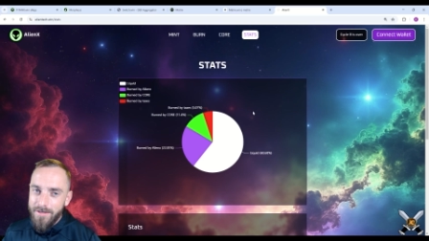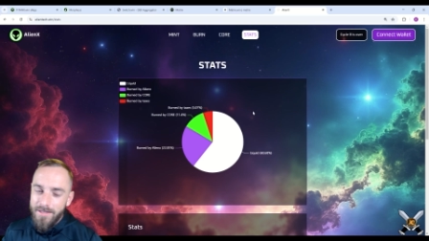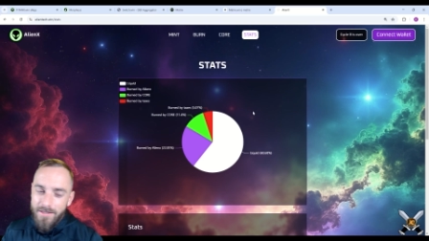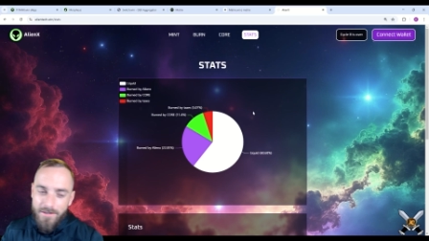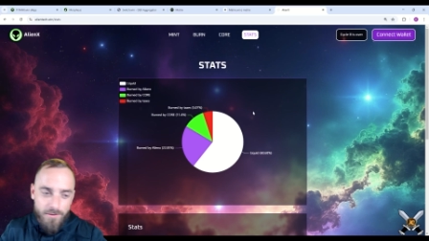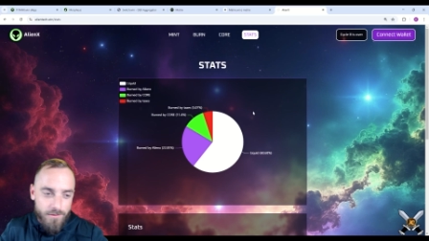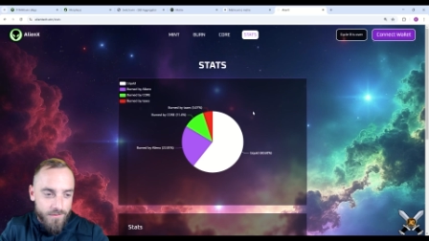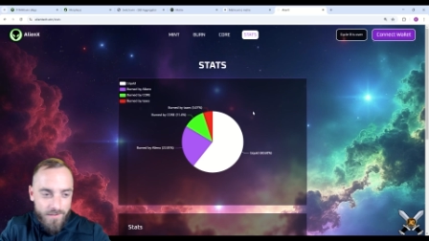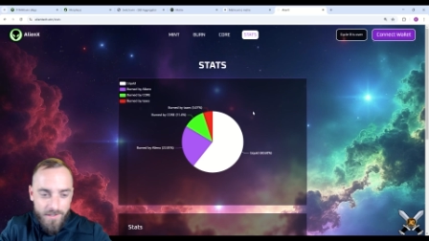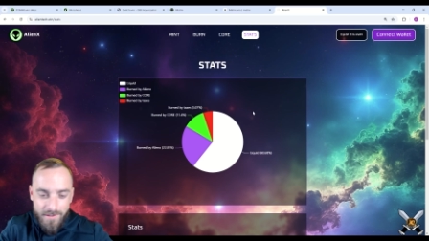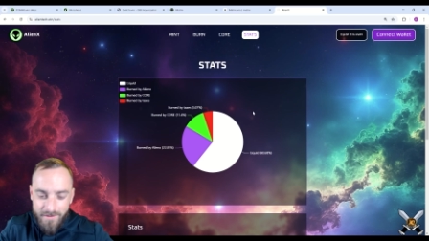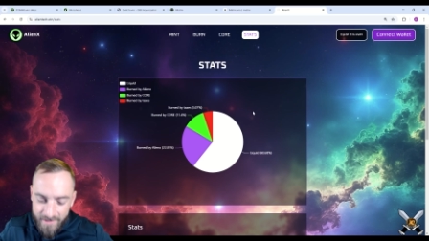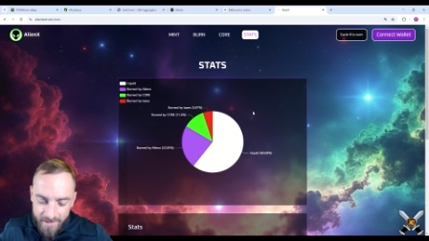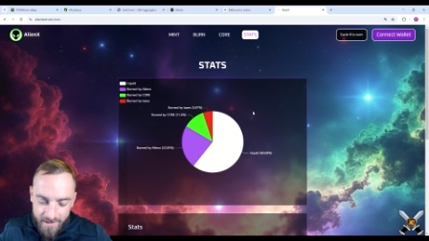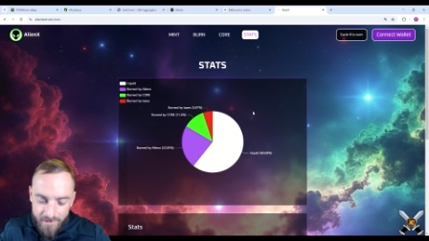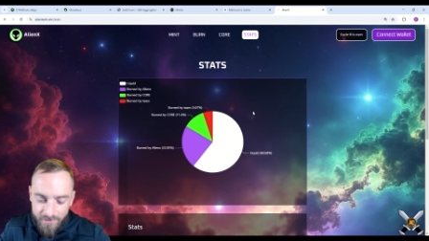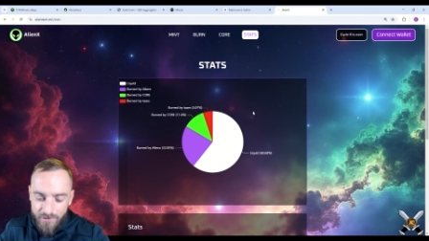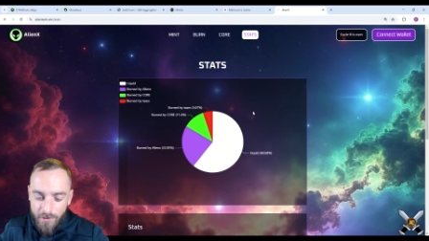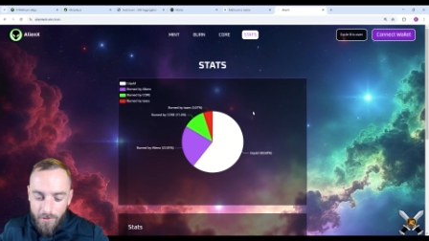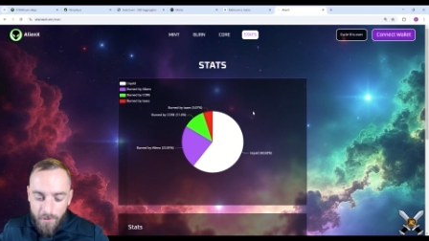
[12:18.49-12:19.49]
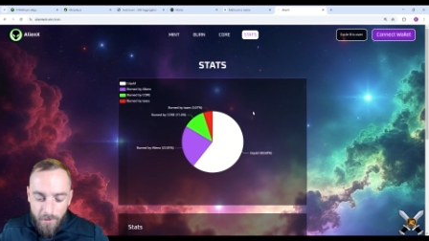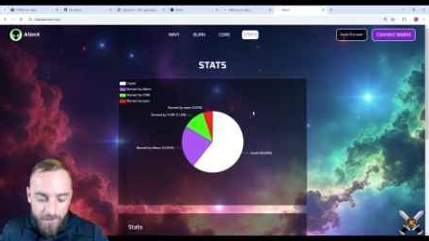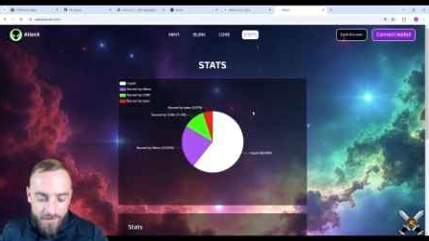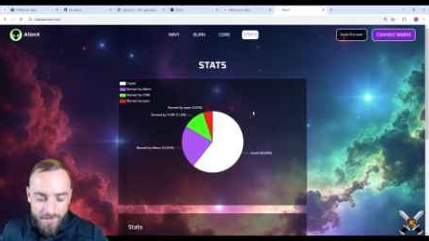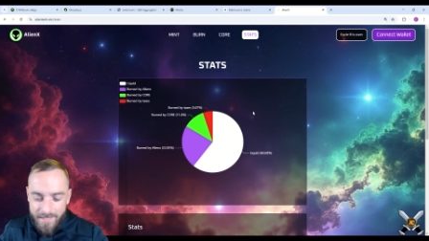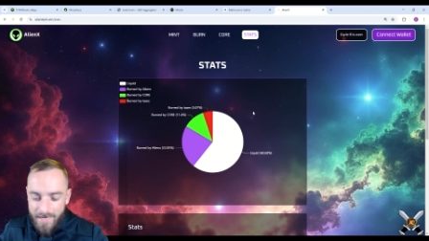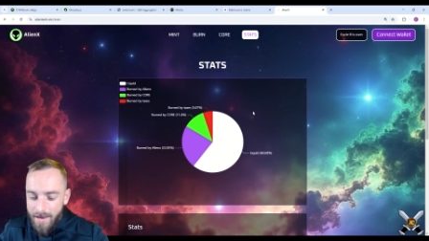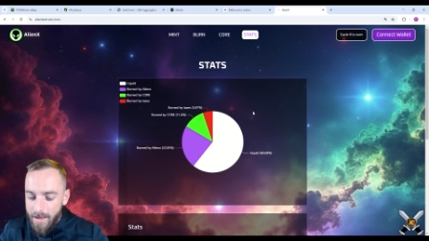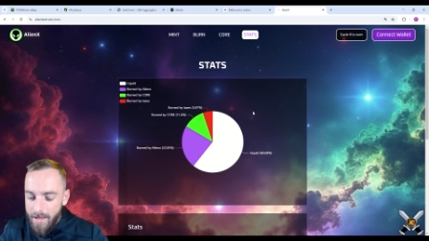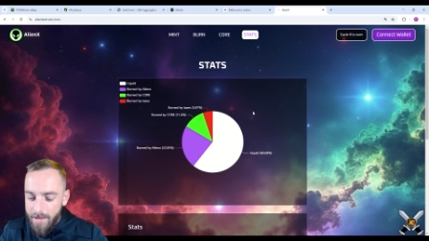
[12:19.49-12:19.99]
He used to degen all the
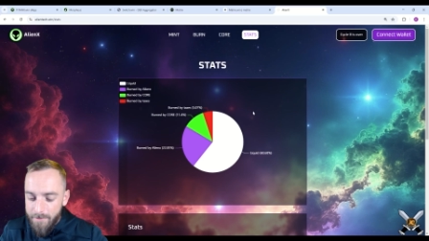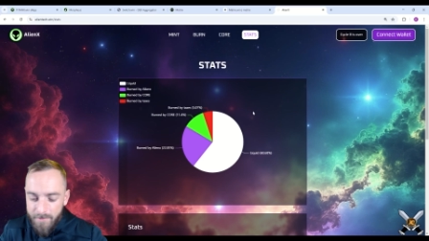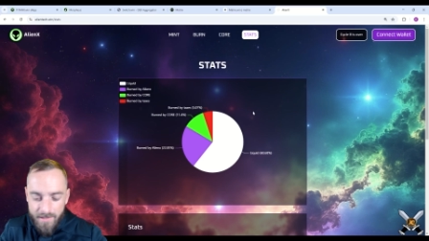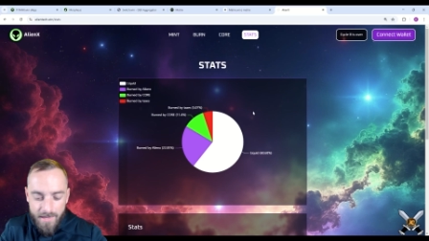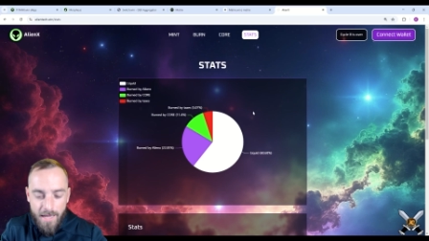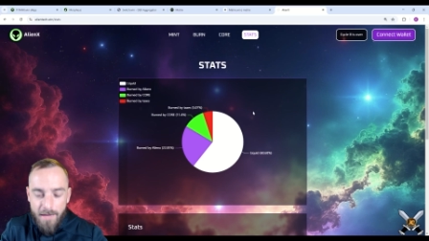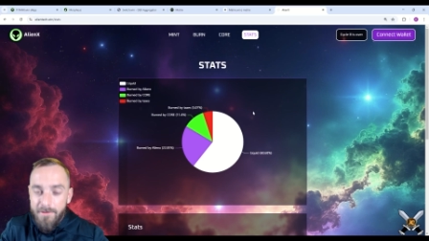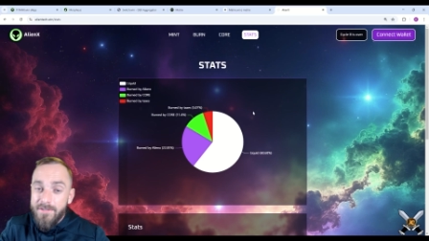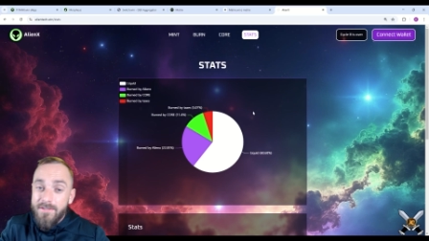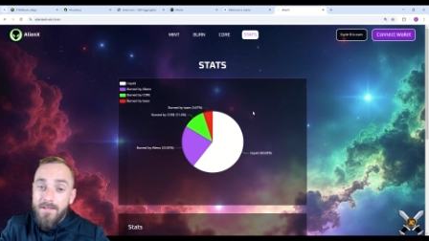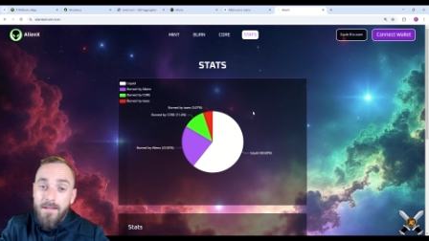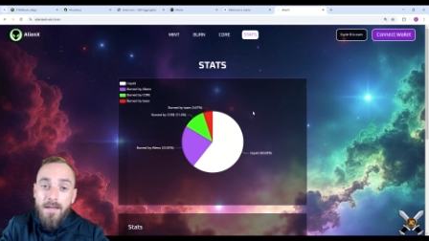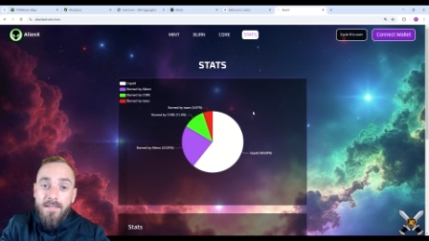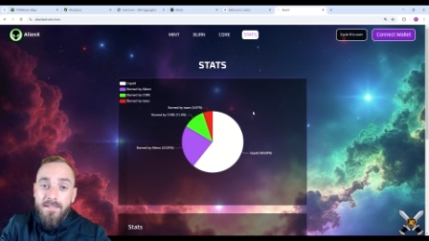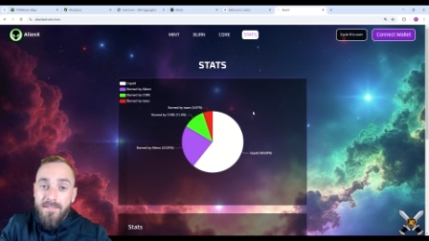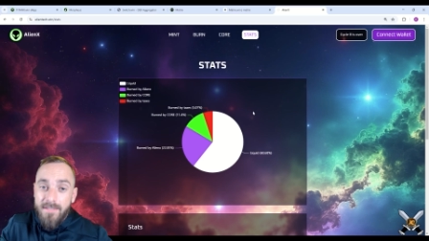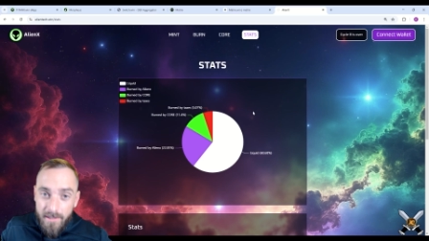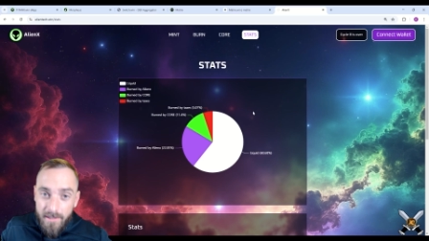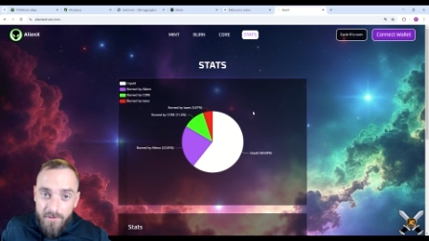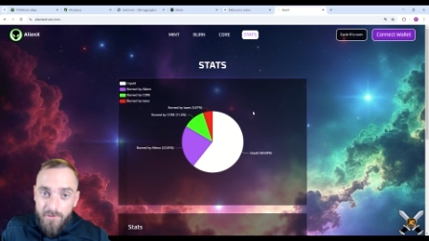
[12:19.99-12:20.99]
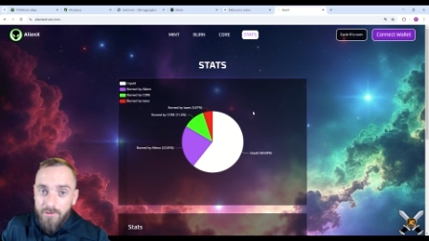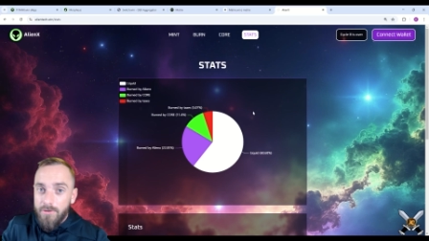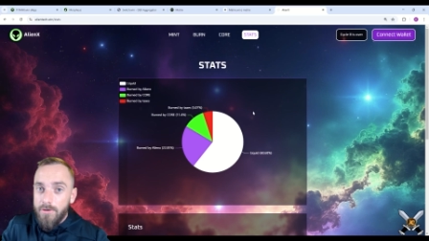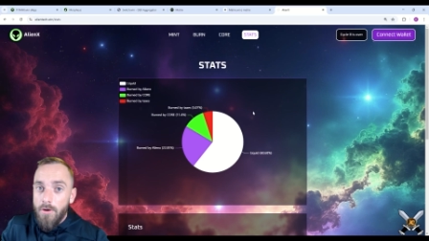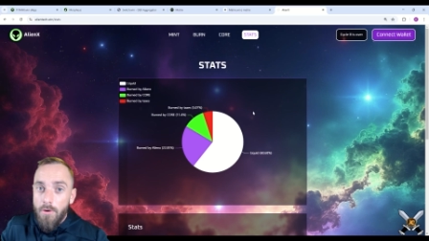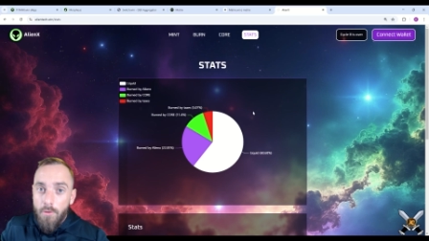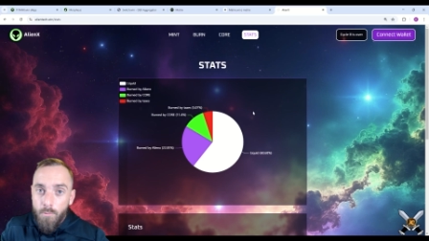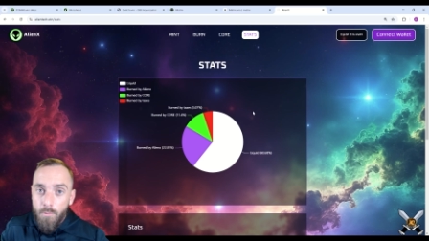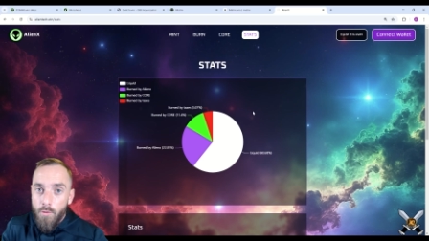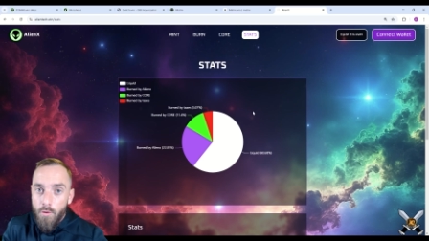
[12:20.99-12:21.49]
time, and now he's not a degen
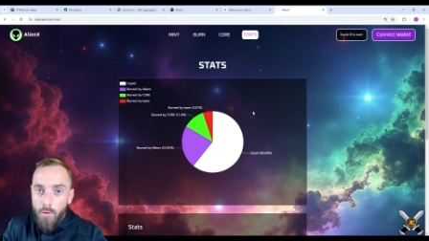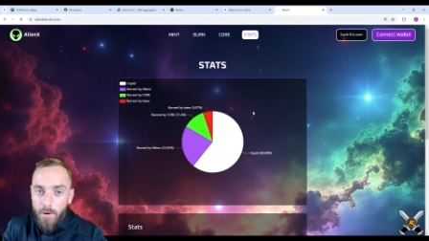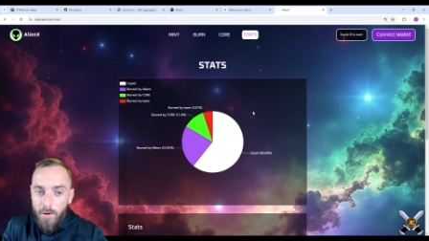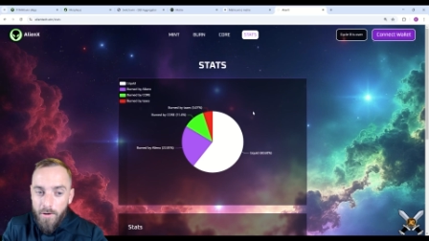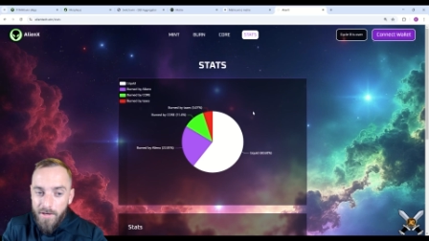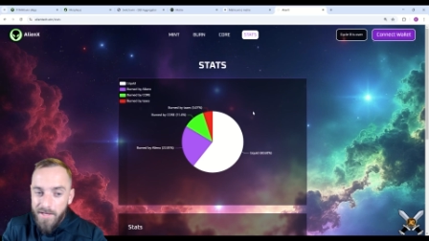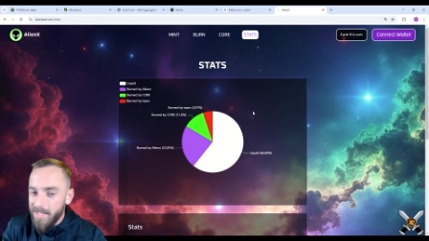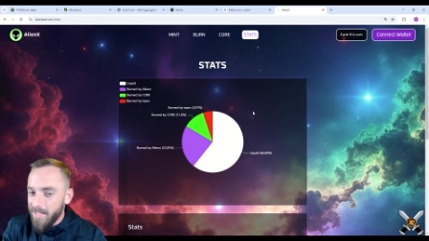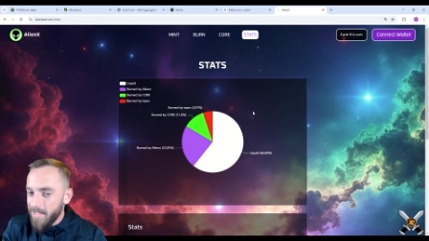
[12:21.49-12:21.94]
no more.